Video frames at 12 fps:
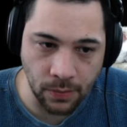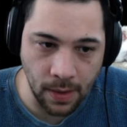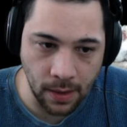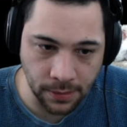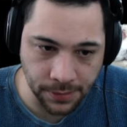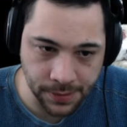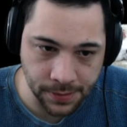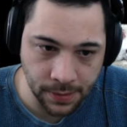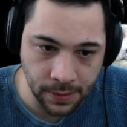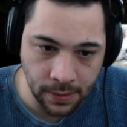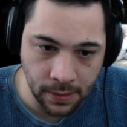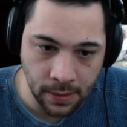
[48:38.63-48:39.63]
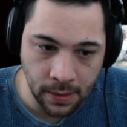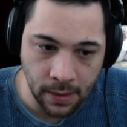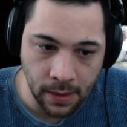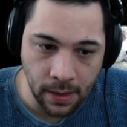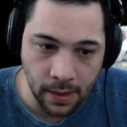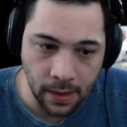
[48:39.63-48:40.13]
walls,
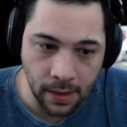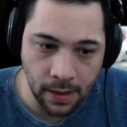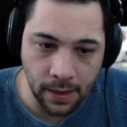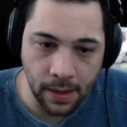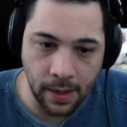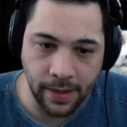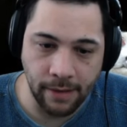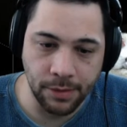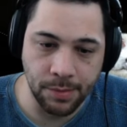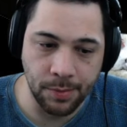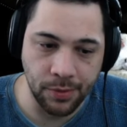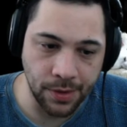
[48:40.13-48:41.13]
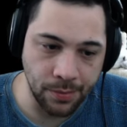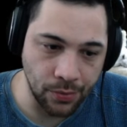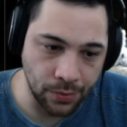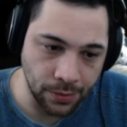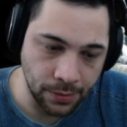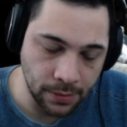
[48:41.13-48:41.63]
that would be pretty
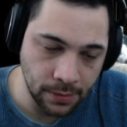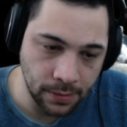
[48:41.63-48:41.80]
brutal.